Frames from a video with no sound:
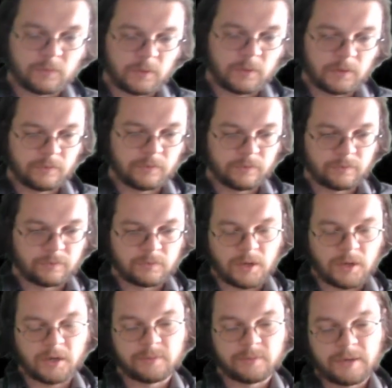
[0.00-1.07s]
We've
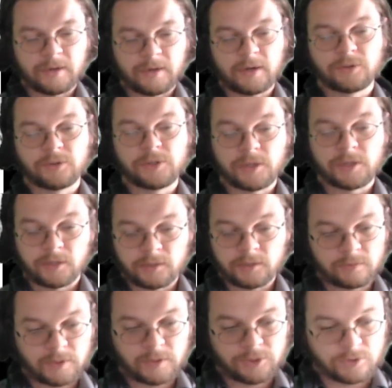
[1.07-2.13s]
talked about energy
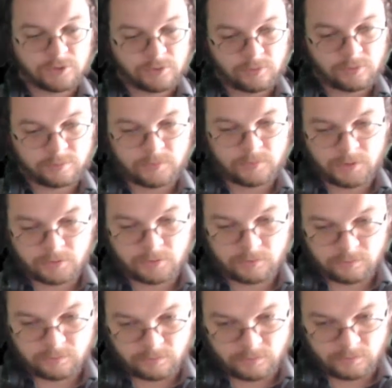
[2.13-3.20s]
conservation.
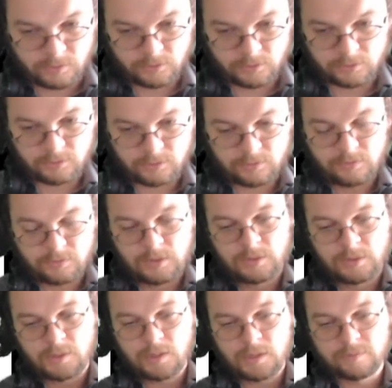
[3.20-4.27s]
There's,
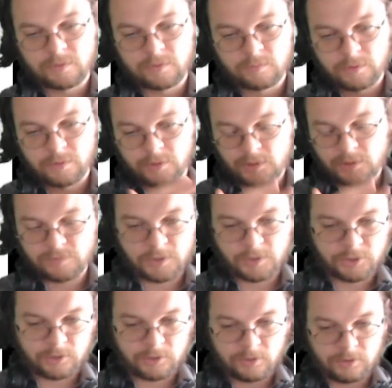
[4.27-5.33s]
even when there's
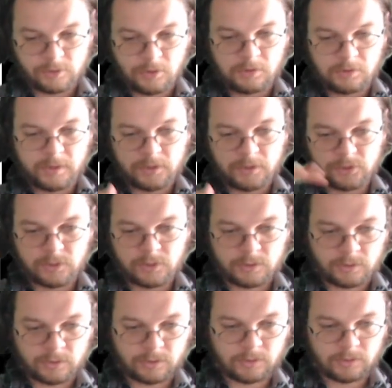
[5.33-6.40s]
friction, the total energy
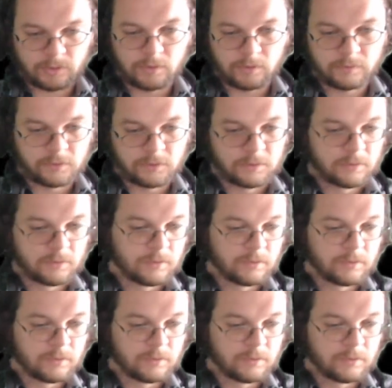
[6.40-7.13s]
is conserved,